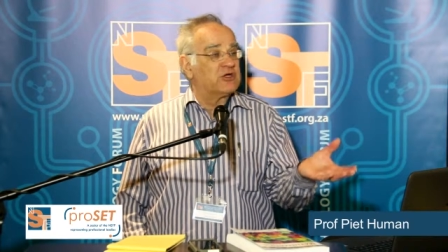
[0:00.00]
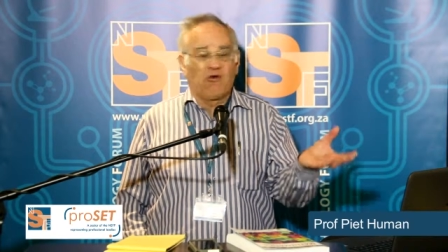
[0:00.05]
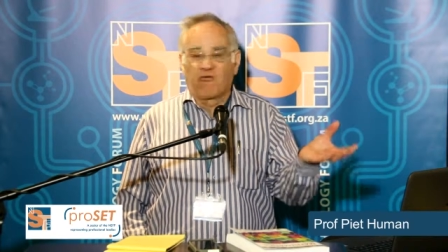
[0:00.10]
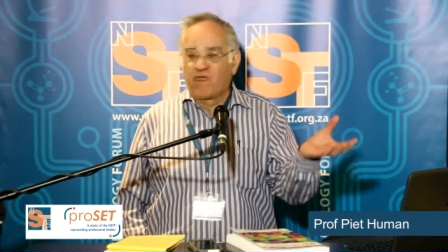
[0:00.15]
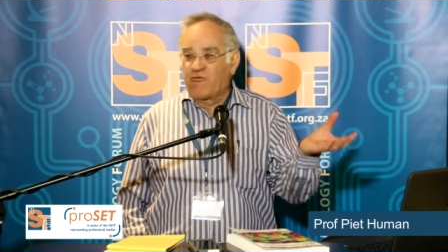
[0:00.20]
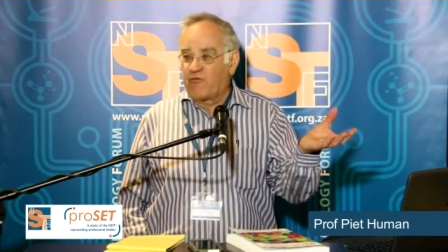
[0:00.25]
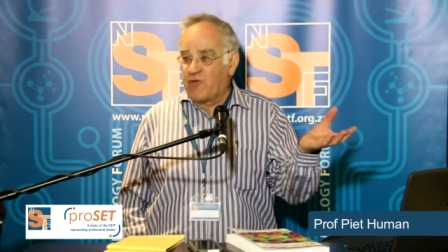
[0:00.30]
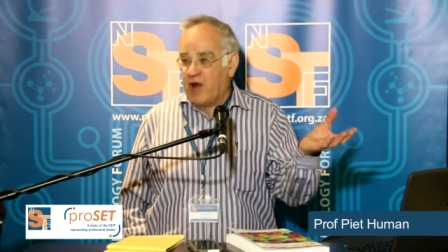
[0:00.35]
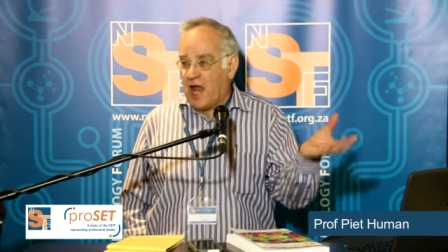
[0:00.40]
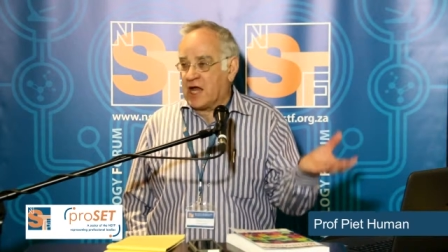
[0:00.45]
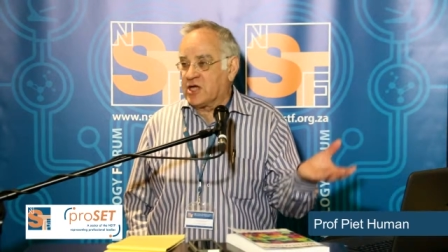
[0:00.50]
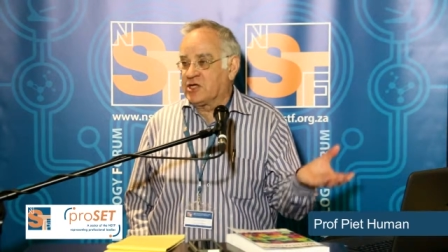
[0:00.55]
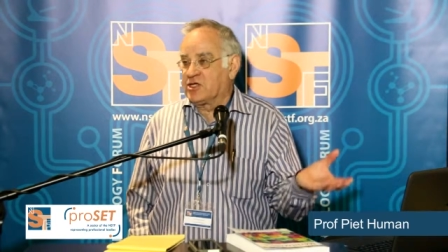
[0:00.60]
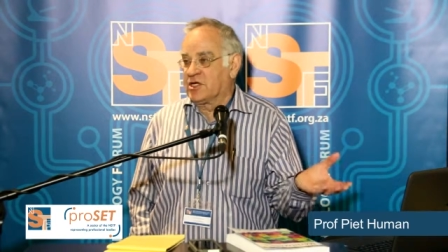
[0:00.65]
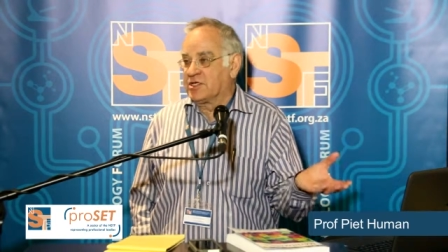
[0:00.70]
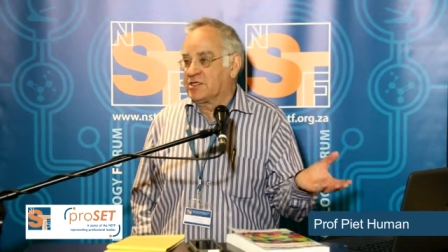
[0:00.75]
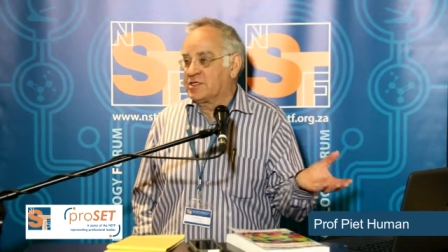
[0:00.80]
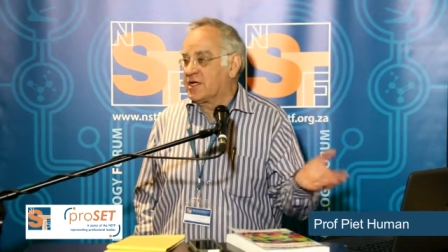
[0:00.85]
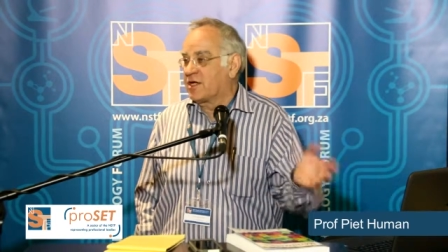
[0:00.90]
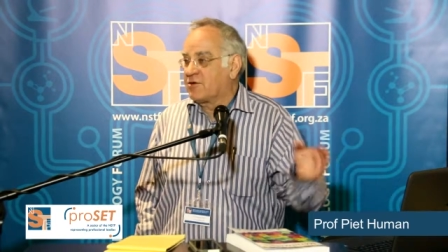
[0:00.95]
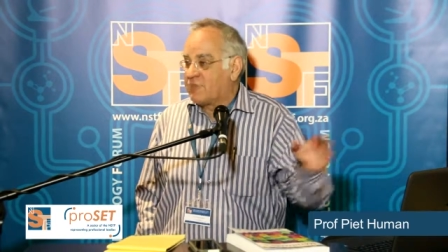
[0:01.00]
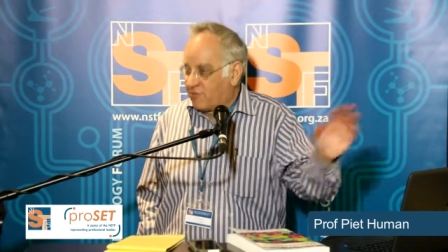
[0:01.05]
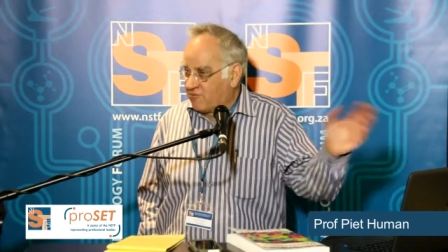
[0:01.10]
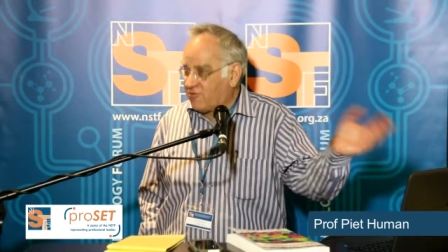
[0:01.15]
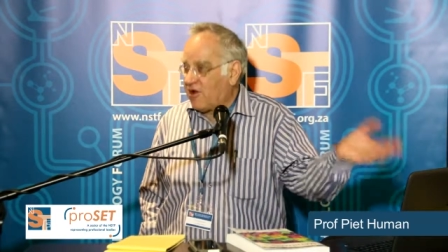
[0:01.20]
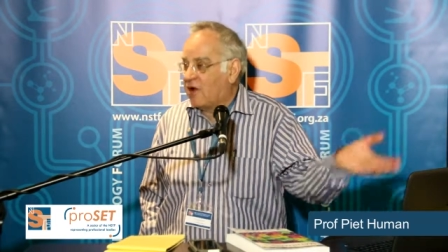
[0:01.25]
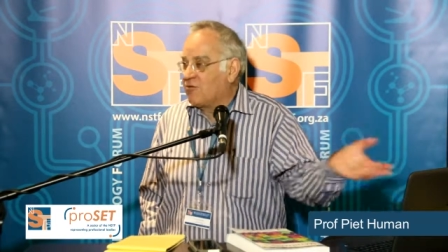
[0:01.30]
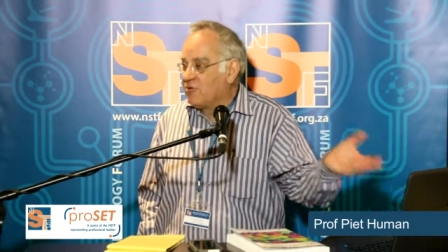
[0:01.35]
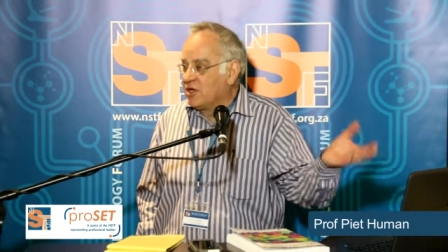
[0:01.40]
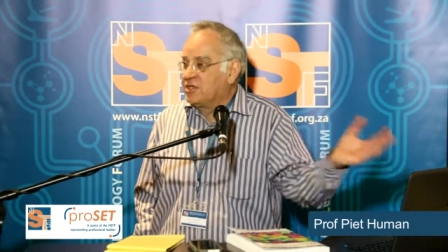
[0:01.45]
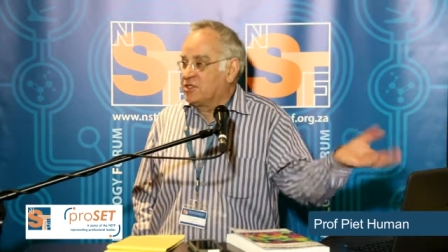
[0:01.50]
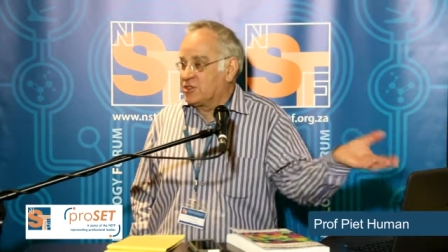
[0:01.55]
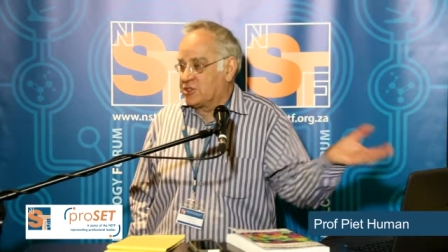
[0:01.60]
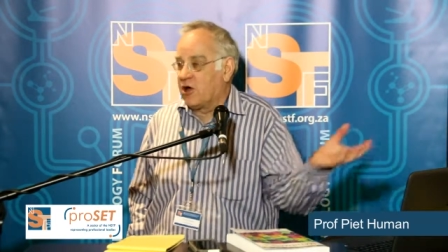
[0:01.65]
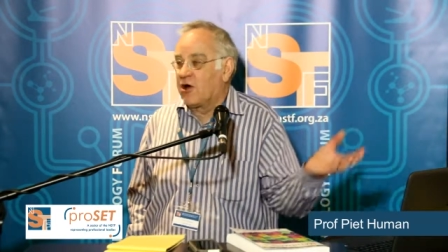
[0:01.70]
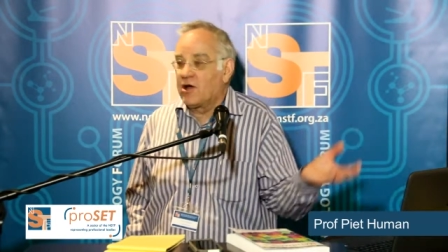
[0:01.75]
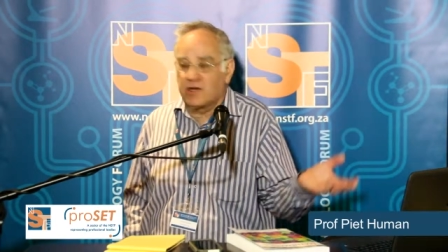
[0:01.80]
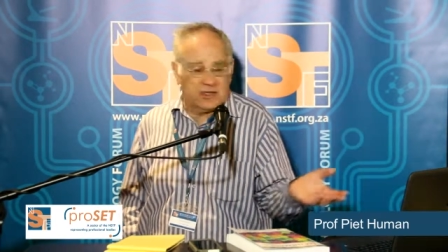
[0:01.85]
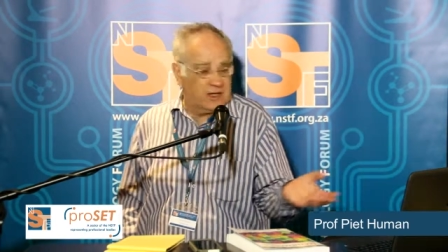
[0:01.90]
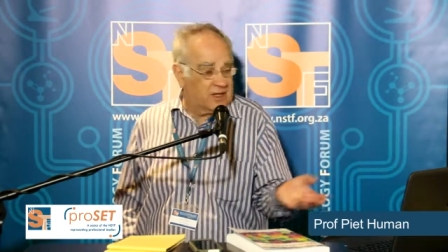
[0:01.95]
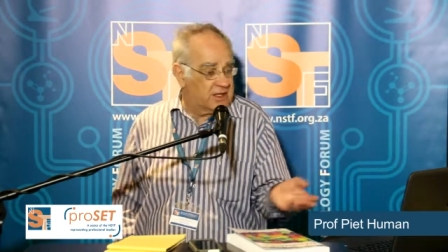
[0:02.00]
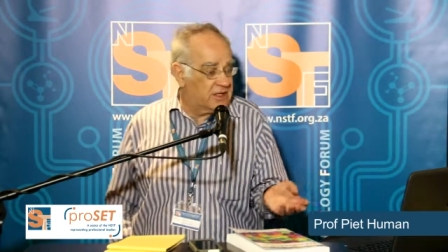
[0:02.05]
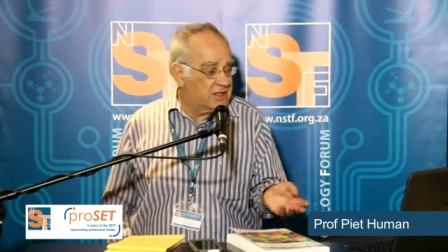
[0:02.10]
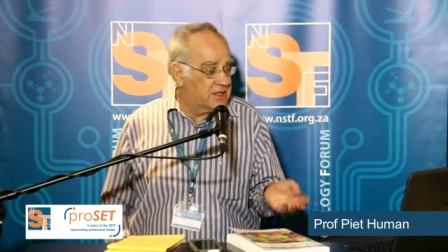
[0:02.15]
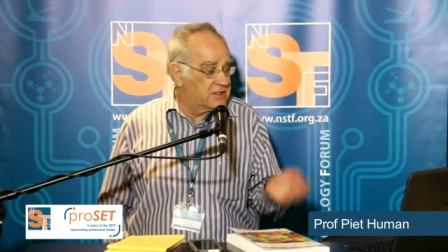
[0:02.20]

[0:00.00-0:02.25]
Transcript: of fractions, and we've only started